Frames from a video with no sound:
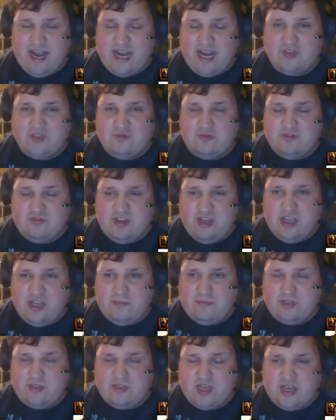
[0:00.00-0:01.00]
in actual
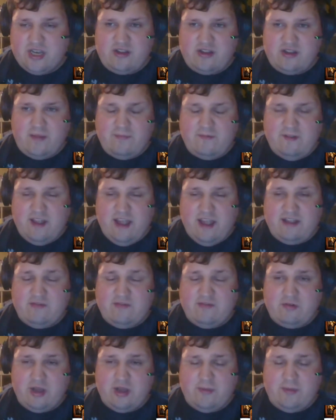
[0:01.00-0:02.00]
teams, and that
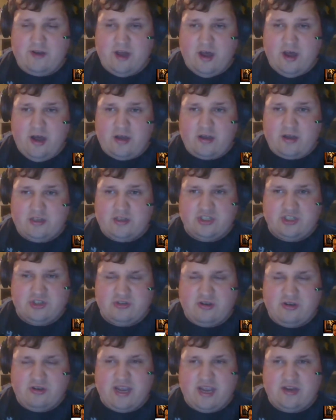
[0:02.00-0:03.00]
updates will come in August,
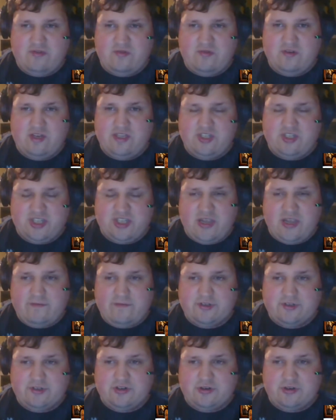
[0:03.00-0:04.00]
so I can't really say
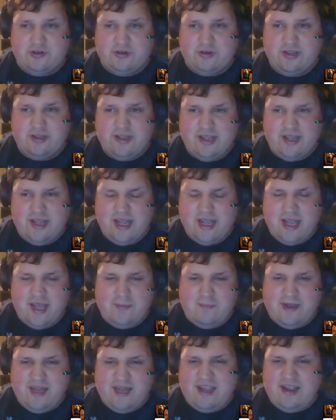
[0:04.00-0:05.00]
for sure.
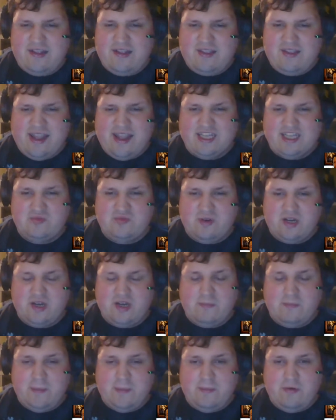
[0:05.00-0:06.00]
Playing it against
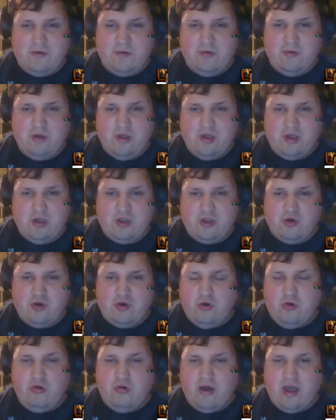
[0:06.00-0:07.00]
random people, you
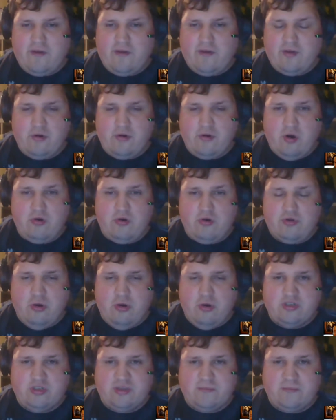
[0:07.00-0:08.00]
all have your own
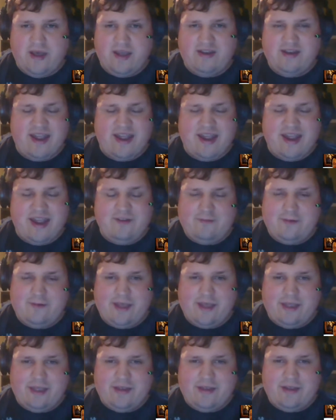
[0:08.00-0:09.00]
goals in mind
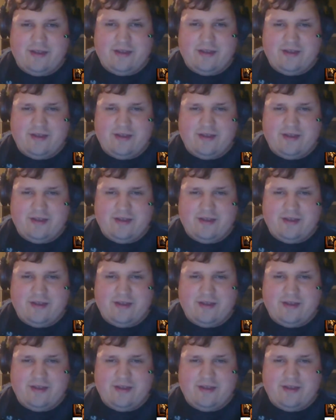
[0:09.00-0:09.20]
anyway.